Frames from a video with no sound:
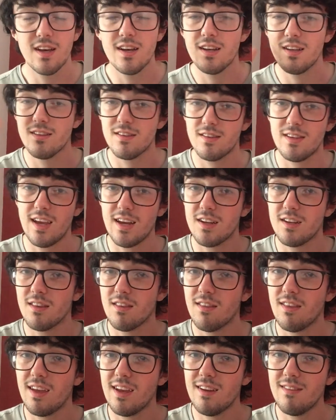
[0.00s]
Second
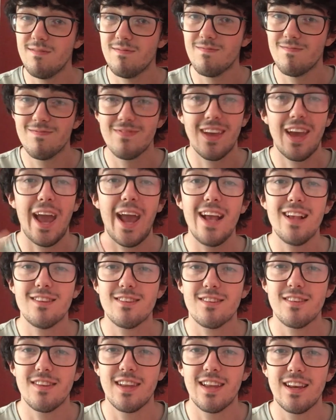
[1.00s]
thing, it's
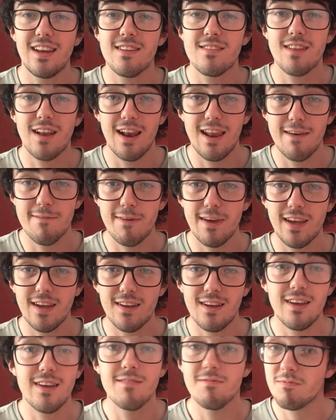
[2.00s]
something that's
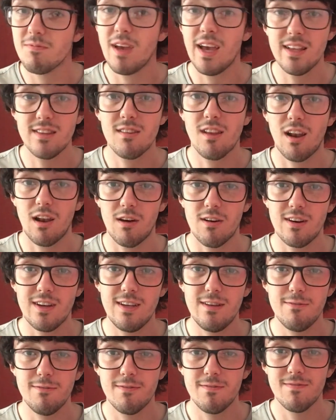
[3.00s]
living, it's
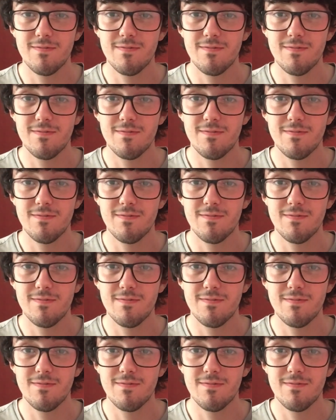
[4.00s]
alive.